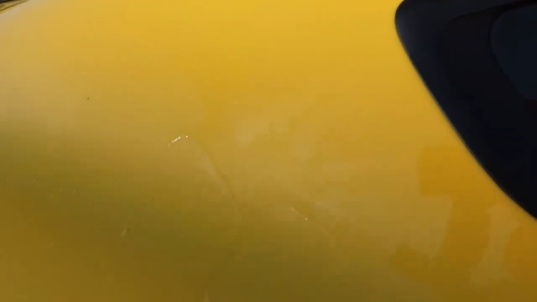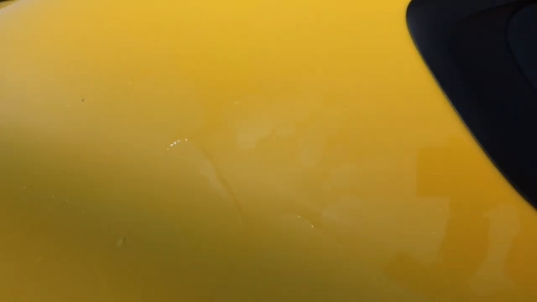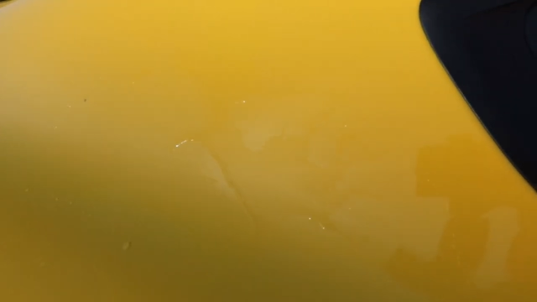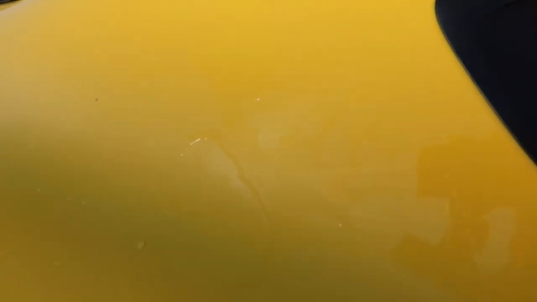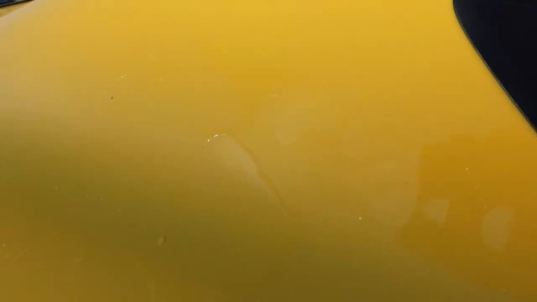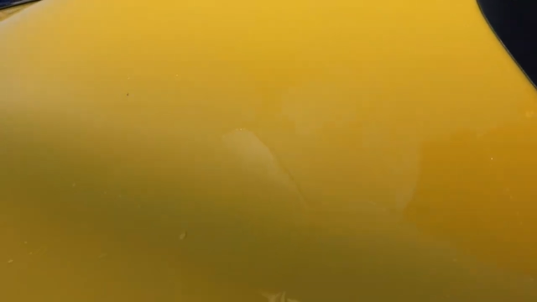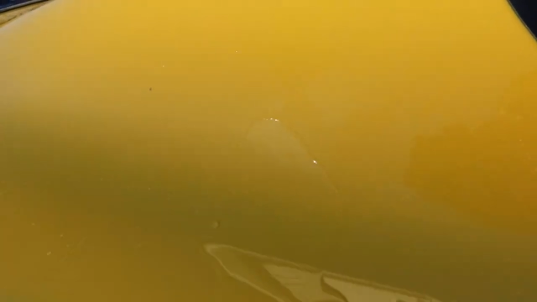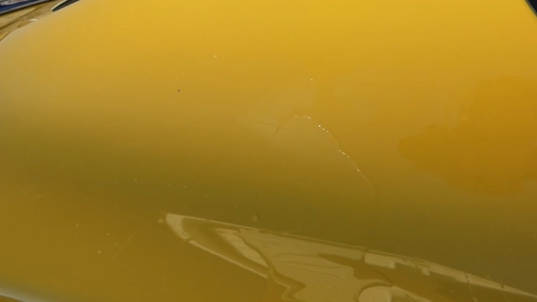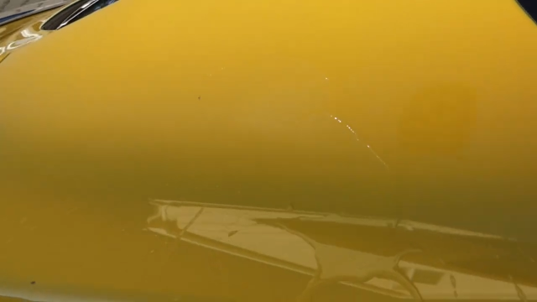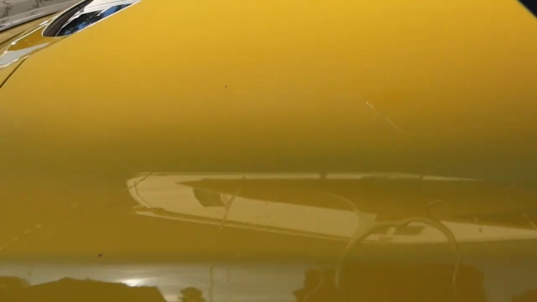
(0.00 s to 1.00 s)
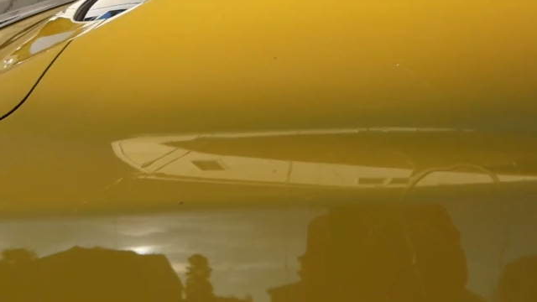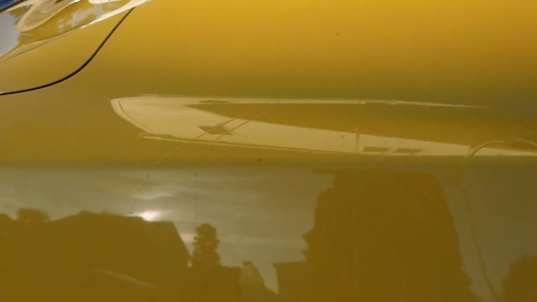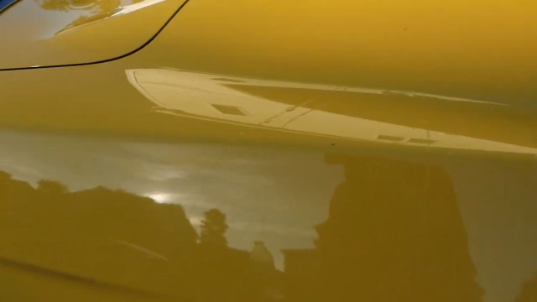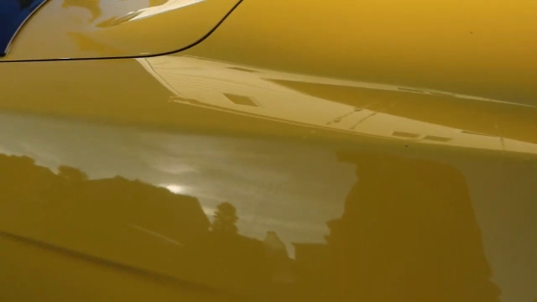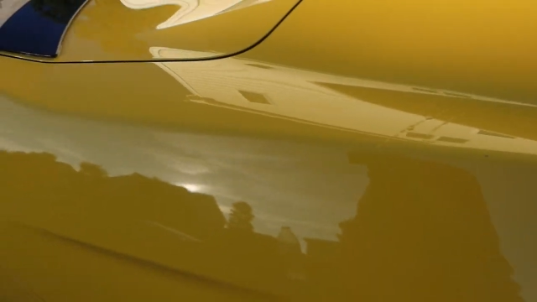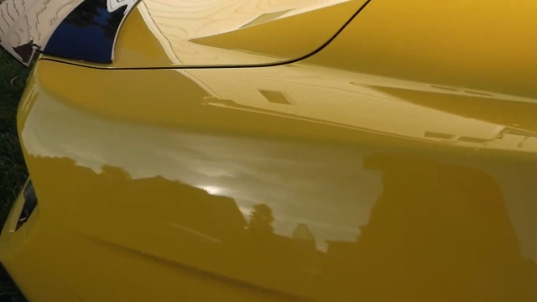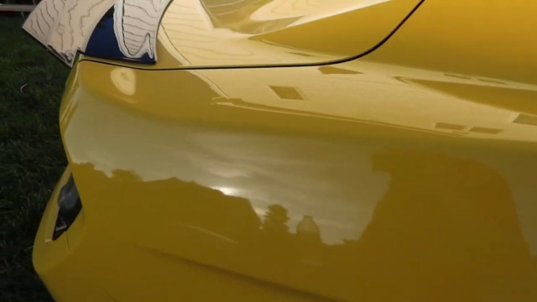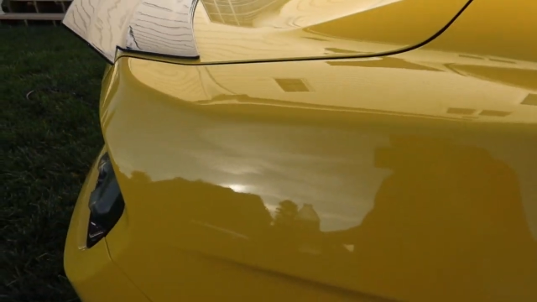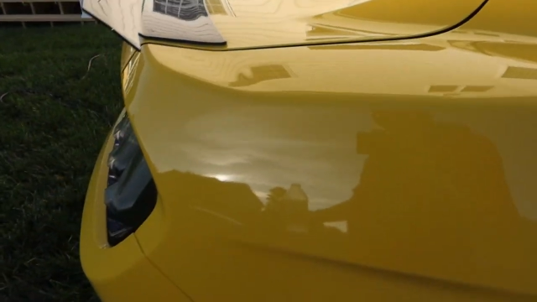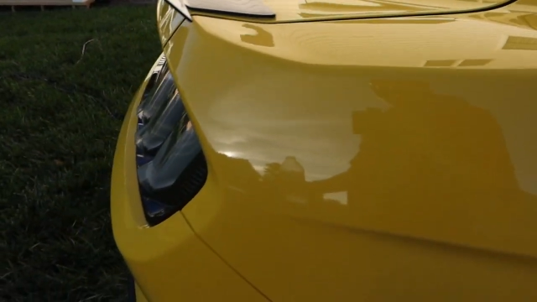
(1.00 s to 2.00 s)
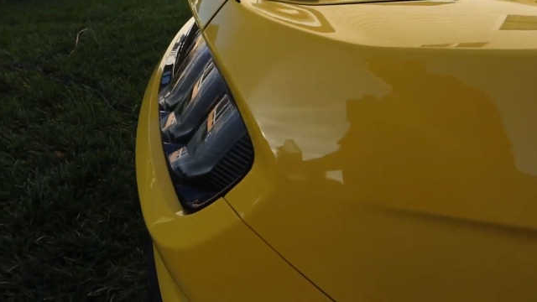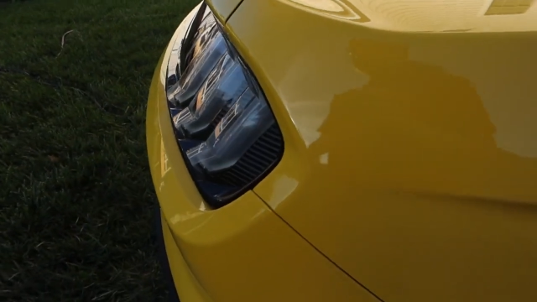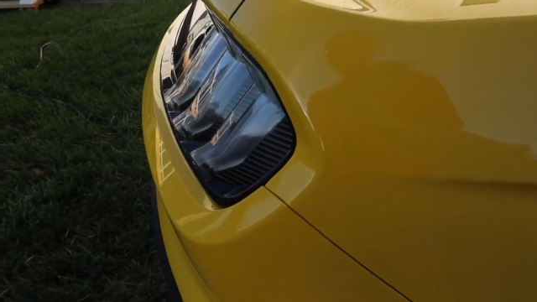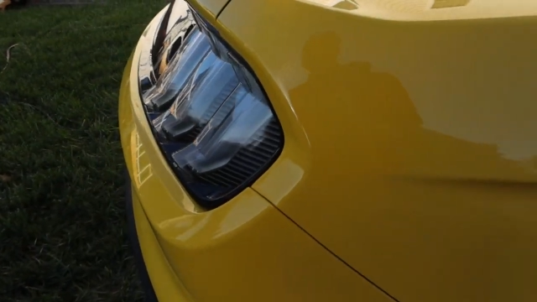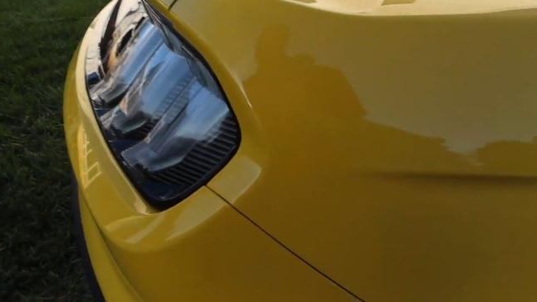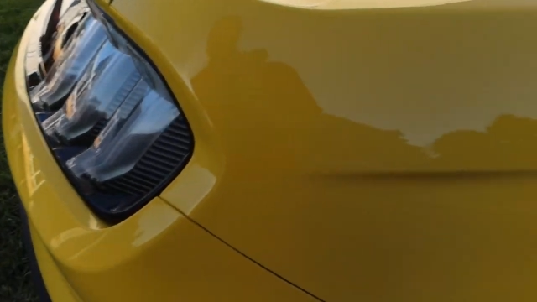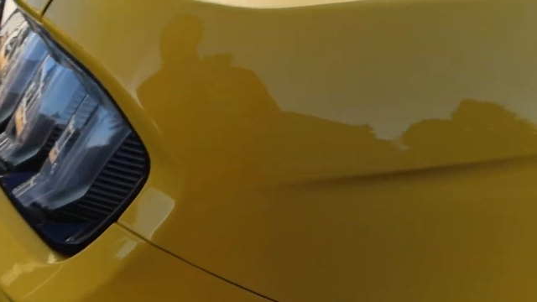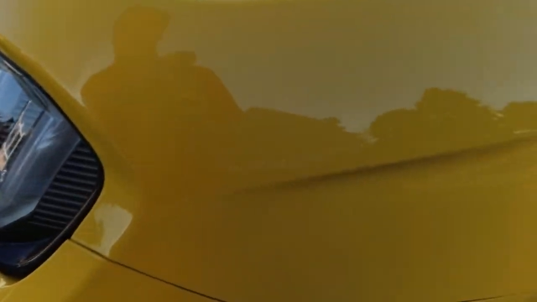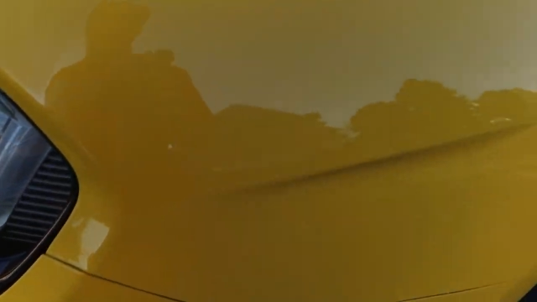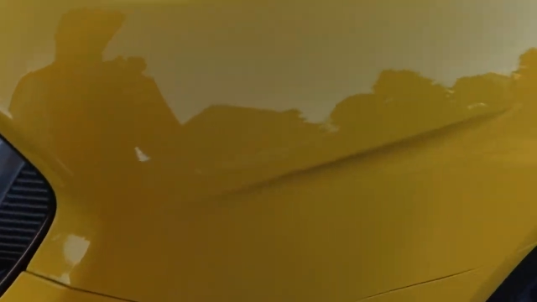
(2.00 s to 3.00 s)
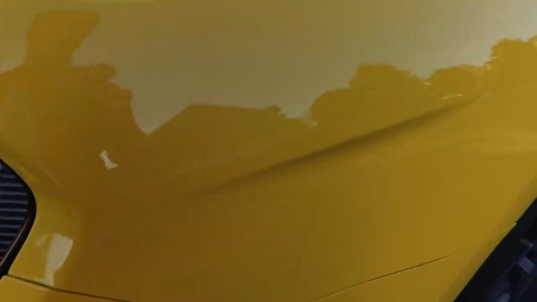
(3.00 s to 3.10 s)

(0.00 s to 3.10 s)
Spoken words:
Nobody's mouth can be seen.